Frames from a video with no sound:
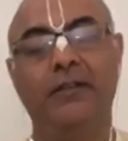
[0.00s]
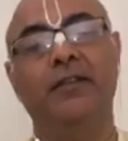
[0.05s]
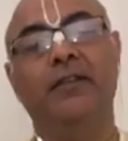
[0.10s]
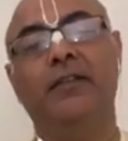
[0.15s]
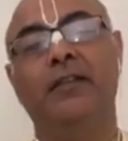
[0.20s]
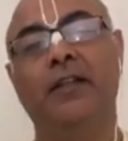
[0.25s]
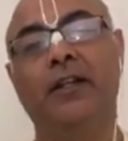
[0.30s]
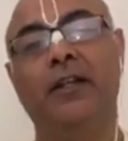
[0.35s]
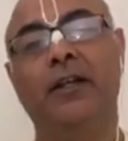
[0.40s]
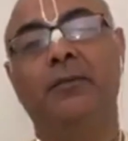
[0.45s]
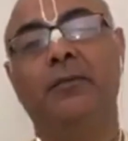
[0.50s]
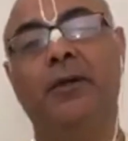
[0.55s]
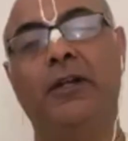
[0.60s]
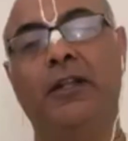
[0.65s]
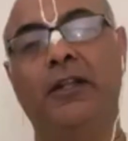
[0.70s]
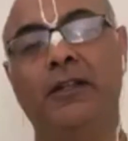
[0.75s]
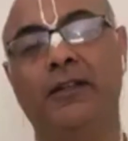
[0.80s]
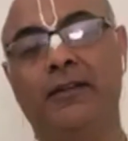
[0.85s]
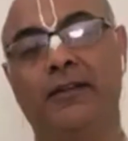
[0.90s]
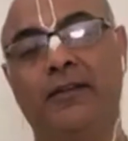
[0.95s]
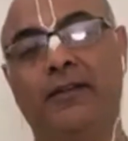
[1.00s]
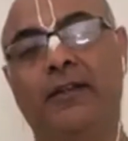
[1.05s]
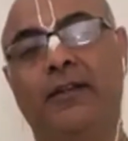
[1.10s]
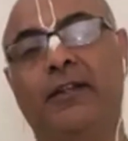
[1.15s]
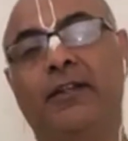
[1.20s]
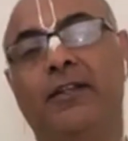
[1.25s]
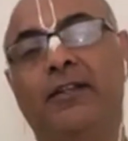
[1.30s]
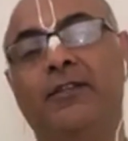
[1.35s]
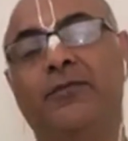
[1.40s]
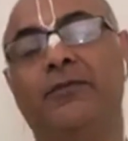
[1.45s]
Nilamani, it
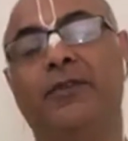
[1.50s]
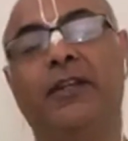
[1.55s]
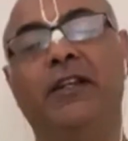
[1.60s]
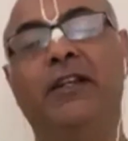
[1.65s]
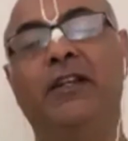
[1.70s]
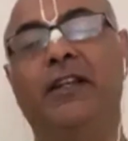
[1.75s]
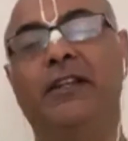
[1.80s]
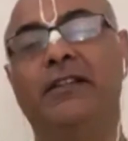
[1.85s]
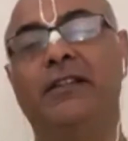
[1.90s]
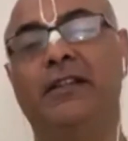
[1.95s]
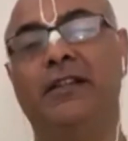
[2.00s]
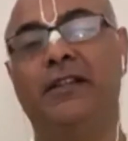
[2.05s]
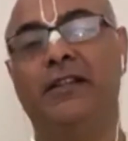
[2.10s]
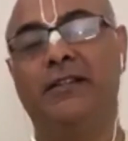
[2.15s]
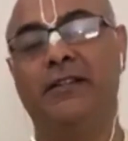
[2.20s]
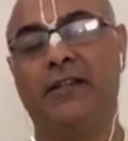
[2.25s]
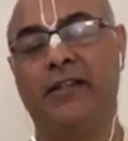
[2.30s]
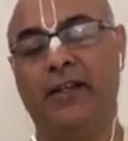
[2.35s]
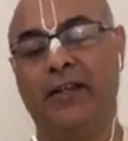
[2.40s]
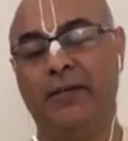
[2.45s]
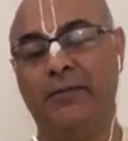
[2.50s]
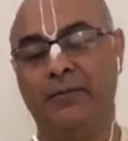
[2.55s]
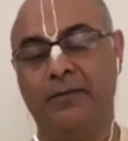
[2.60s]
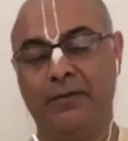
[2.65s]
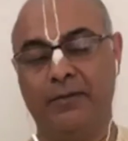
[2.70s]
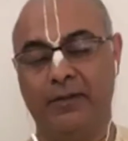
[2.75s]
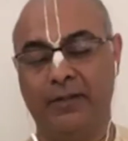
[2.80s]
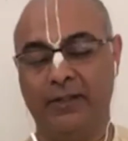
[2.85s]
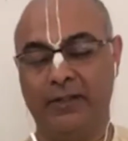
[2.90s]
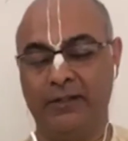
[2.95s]
is very nicely described
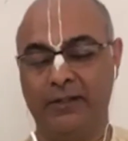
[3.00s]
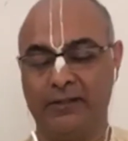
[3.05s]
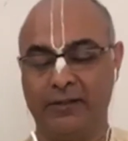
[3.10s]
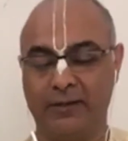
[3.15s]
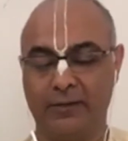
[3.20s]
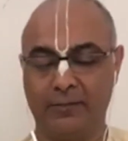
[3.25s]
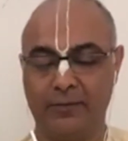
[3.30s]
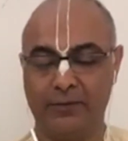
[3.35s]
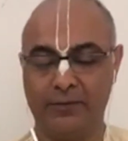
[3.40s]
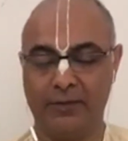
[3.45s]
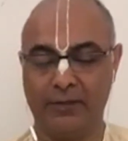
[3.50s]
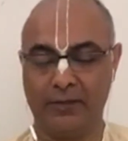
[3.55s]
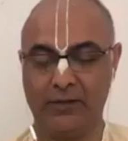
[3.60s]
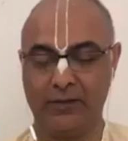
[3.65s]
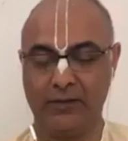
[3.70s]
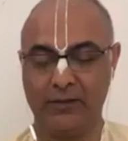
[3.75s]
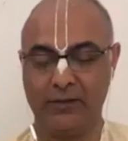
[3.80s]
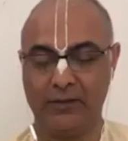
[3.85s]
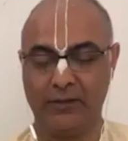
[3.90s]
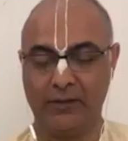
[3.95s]
in this composition.